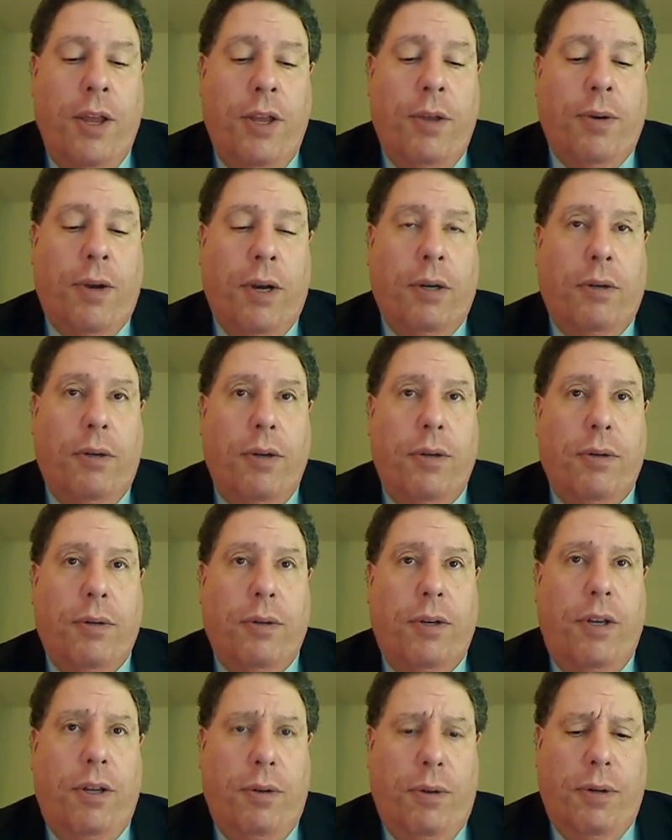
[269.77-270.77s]
You can
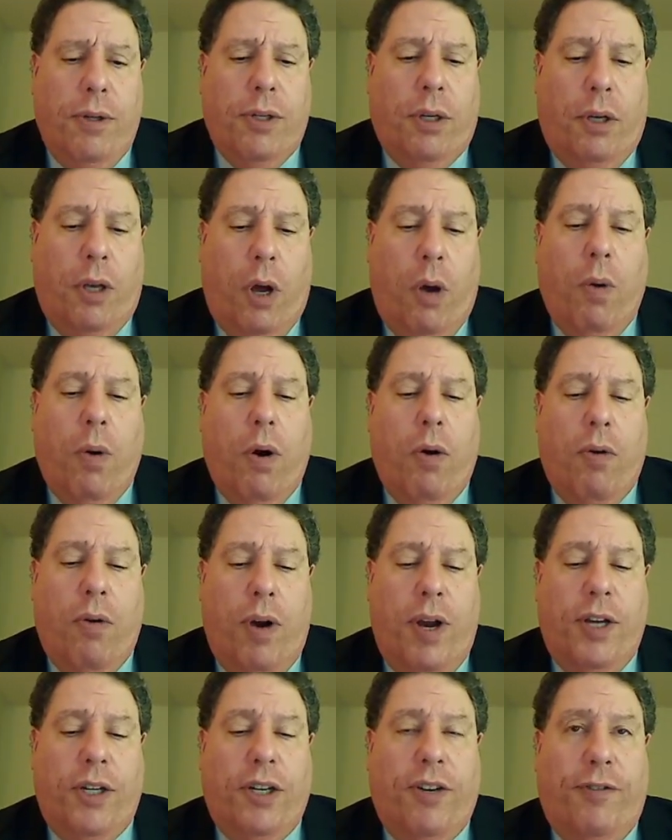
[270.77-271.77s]
use lower
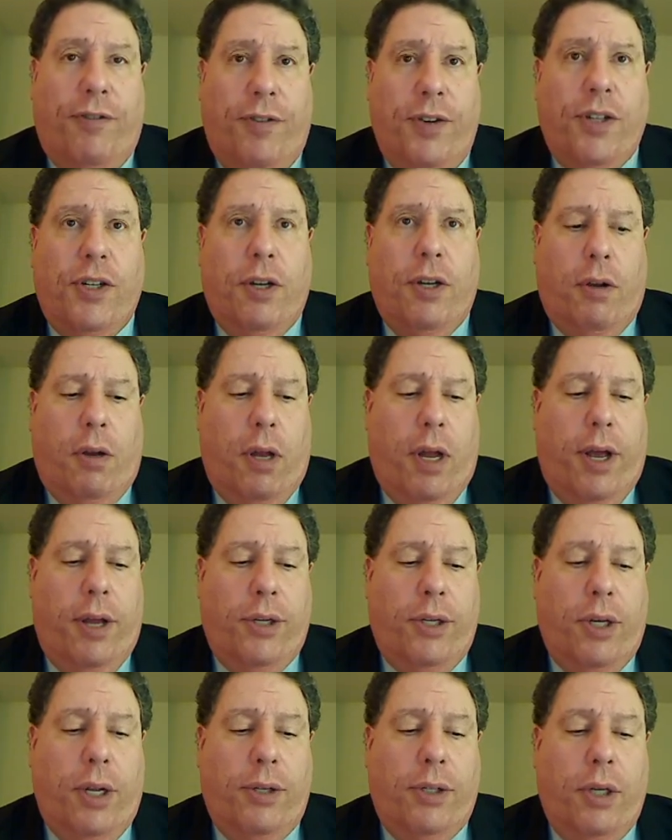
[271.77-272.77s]
risk physical
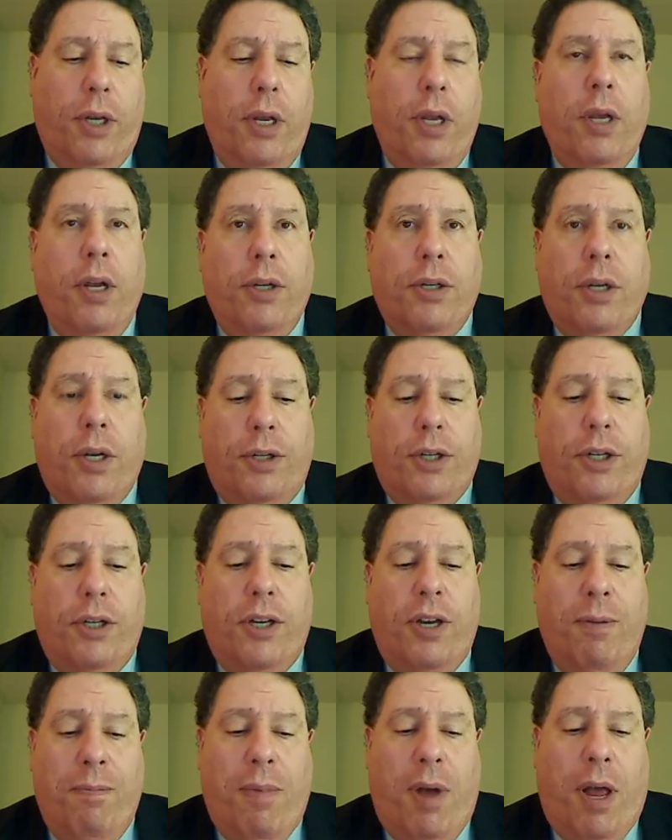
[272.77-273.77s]
assets, such
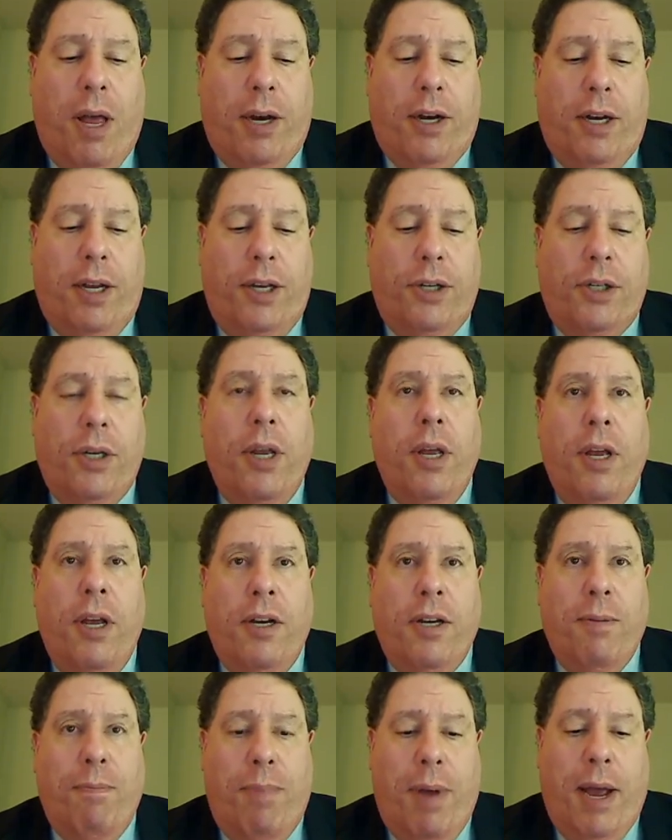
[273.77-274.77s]
as commodities,
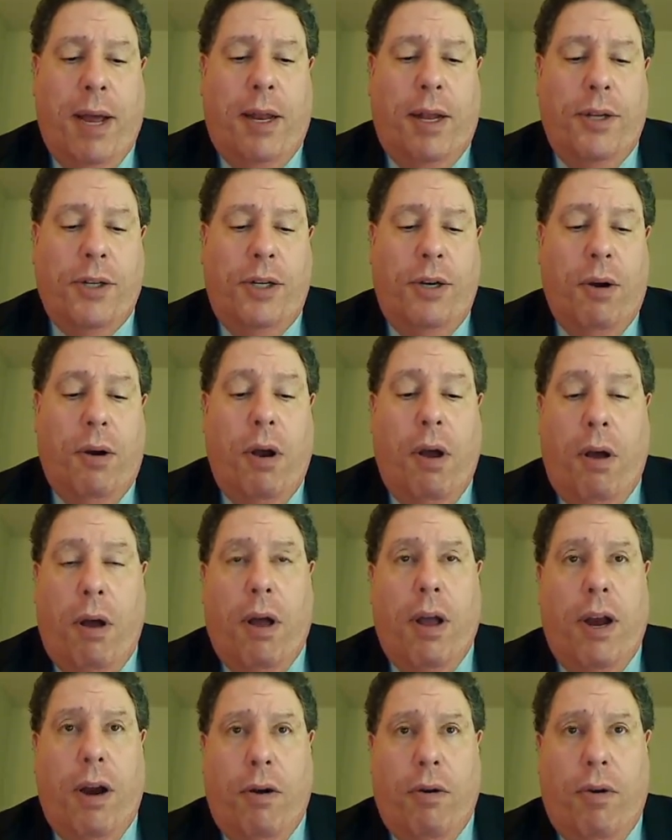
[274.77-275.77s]
to balance your
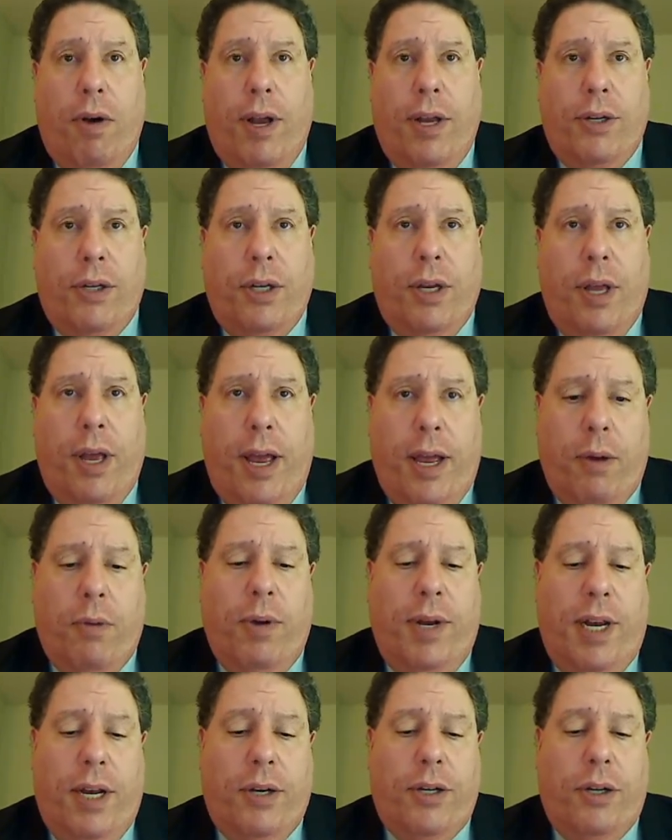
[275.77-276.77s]
higher risk
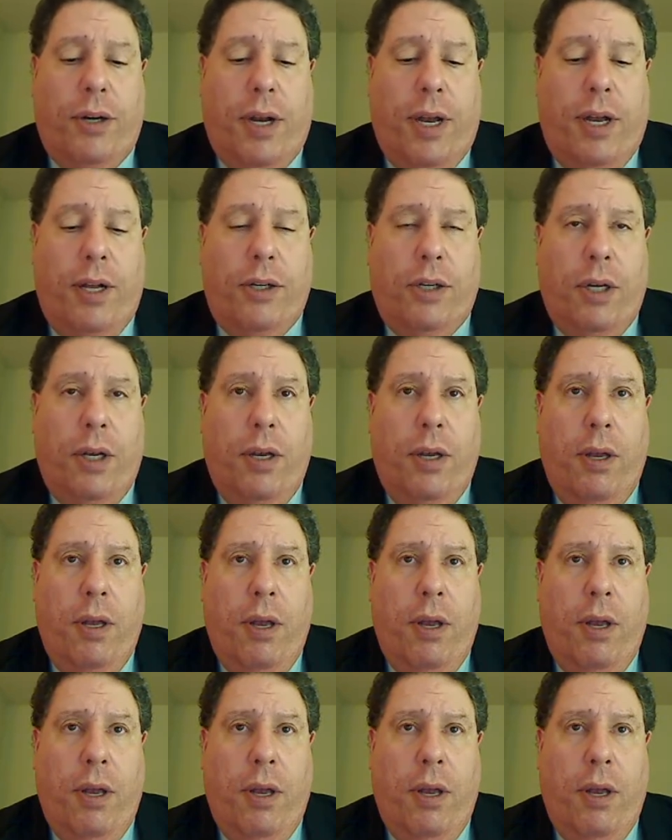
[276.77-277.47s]
equity trades.